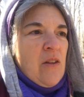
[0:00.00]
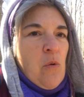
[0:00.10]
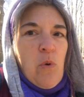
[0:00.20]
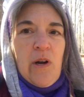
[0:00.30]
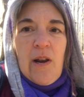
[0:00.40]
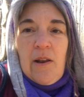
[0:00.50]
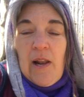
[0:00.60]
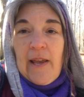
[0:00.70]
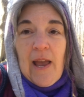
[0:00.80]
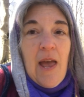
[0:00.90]

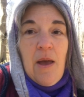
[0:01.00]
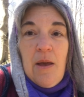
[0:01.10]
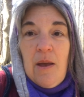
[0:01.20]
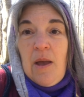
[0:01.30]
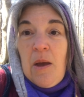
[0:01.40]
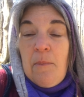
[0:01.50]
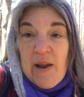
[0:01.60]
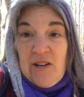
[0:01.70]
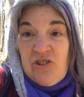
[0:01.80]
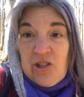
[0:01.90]
Like,
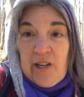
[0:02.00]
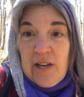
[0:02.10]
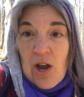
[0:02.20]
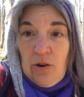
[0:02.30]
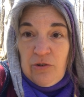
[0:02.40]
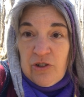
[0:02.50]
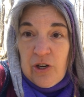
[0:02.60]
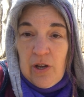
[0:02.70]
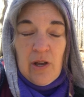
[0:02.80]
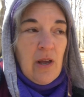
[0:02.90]
my agility
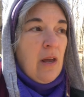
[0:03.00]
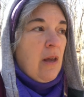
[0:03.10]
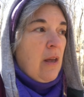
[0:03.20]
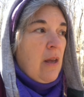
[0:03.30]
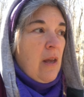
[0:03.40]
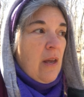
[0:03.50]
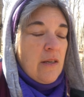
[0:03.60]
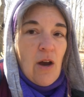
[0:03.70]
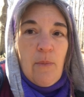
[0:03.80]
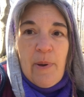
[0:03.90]
coach,
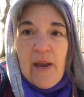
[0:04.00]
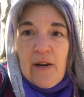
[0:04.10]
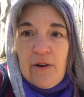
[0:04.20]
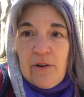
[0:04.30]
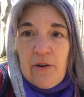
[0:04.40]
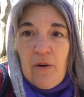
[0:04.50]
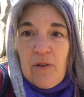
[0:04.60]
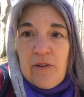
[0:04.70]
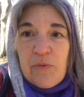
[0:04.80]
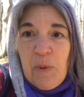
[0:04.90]
you know, I'm paying her
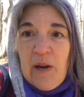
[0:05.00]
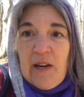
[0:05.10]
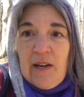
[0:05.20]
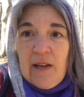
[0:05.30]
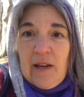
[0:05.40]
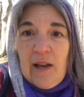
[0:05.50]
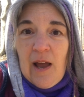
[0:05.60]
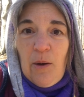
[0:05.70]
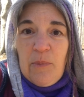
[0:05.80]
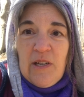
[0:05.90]
all this money to
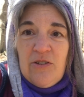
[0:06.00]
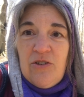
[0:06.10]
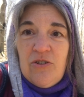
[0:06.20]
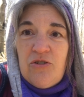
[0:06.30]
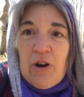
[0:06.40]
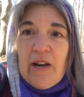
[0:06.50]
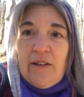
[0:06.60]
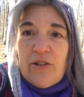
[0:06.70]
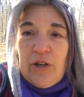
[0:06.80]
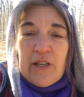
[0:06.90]
help me
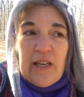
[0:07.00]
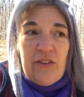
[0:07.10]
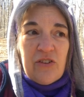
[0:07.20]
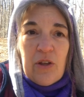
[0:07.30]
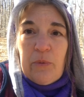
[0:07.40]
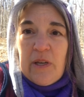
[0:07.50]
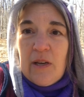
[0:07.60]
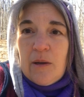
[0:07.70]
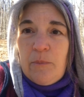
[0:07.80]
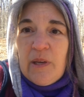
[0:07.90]
train Cookie so that we
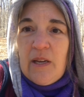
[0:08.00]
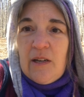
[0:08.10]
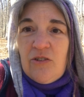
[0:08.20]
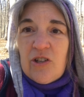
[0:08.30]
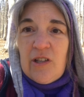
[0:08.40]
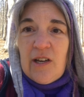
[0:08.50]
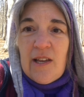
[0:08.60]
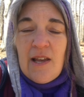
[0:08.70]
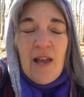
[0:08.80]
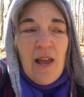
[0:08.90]
can compete in
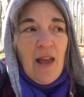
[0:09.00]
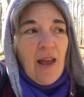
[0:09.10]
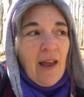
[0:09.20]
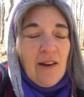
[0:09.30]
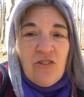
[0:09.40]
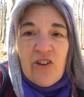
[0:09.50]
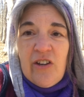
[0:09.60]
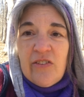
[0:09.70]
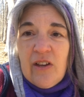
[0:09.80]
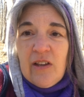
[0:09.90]
agility. And
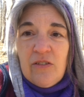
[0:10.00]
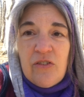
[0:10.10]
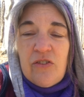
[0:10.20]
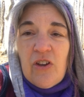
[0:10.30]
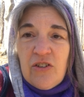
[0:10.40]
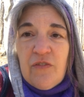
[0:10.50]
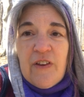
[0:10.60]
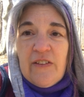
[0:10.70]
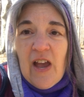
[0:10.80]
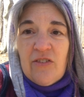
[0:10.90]
she's such a
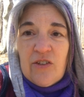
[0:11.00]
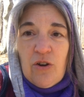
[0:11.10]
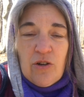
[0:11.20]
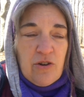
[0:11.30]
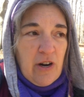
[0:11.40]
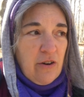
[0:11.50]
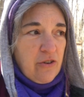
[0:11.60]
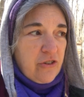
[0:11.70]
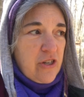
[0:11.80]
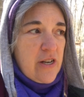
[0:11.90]
fantastic dog trainer.
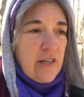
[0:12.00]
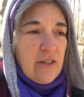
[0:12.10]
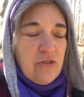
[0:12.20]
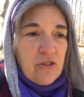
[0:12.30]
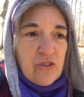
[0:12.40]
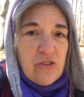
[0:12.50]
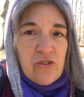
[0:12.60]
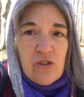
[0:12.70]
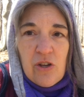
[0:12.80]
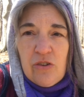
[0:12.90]
She
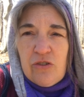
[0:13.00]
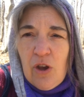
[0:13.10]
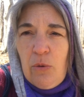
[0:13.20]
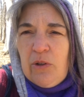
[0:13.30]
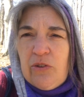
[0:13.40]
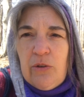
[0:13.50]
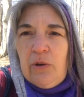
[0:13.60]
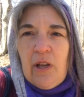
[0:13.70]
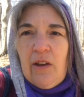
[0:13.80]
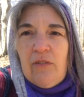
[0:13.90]
just is so
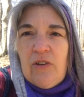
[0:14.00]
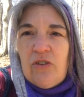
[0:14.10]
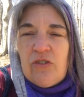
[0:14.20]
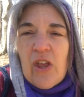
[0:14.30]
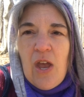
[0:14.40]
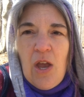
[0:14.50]
intuitive, and just